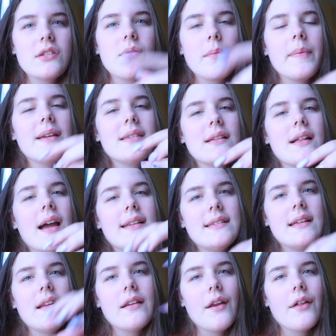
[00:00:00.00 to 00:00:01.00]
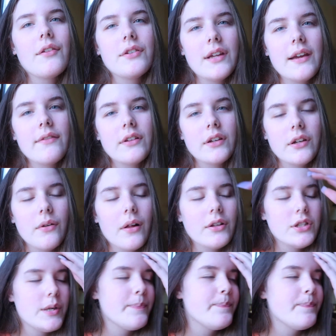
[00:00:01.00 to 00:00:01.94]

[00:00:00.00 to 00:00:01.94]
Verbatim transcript: So basically I did another day of the Curology.